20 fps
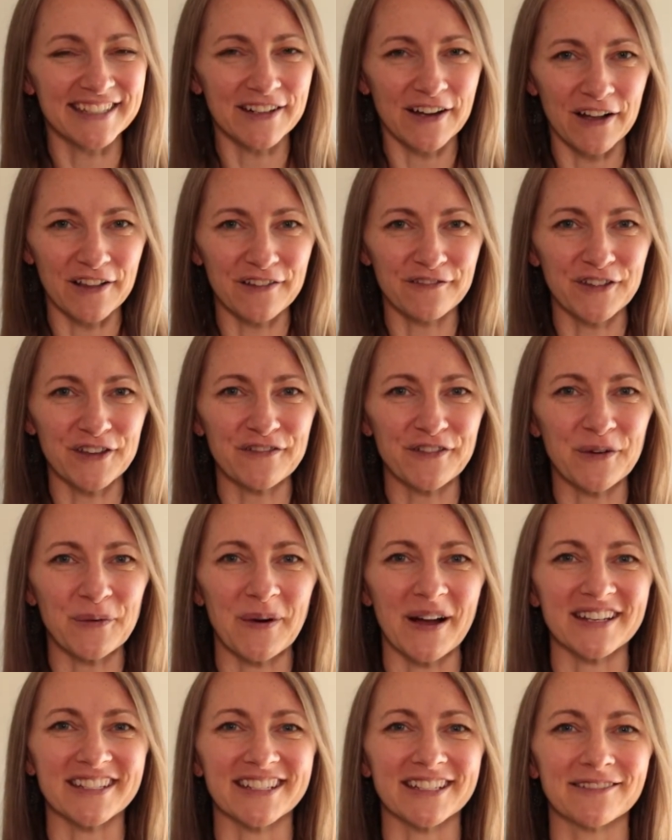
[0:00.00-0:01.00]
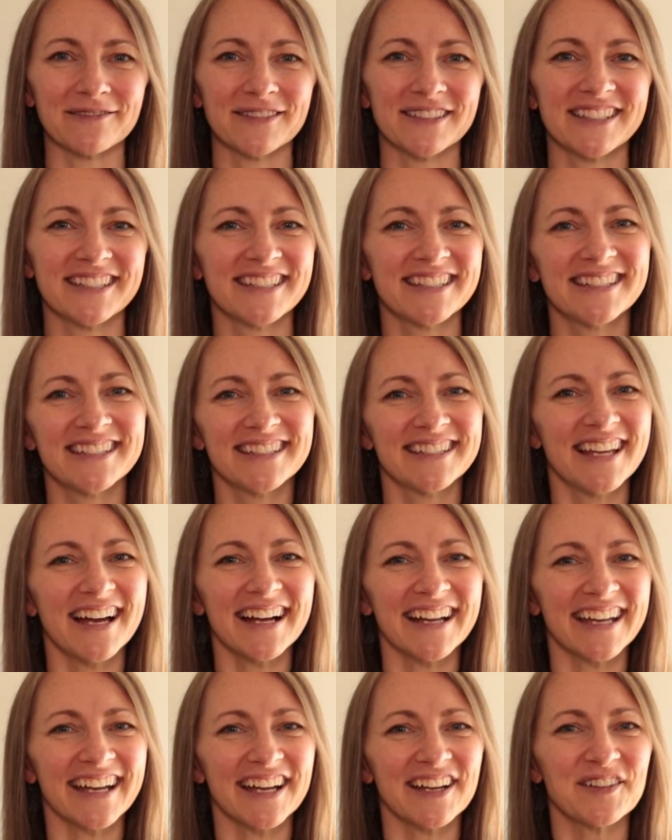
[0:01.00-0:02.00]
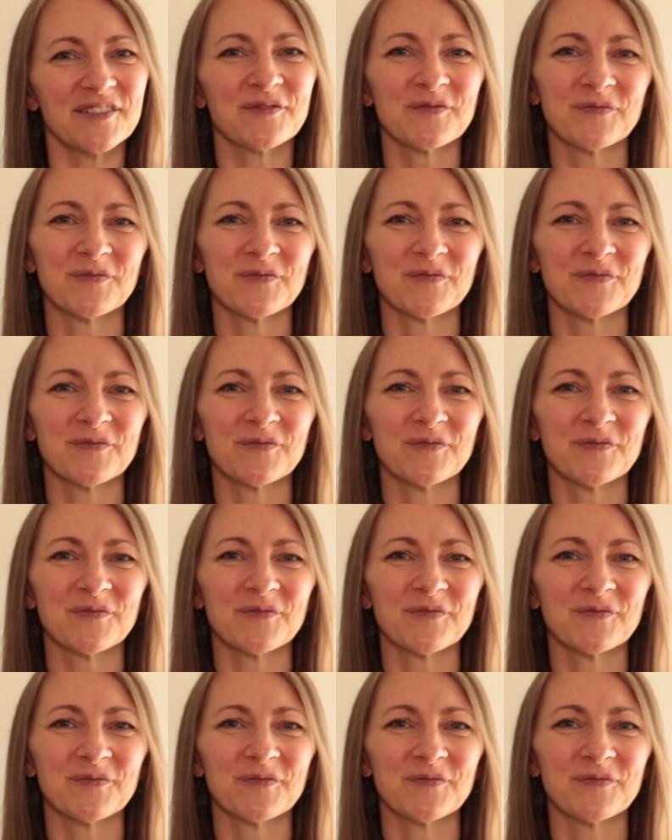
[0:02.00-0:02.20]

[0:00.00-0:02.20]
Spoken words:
to all of you for watching. Danke!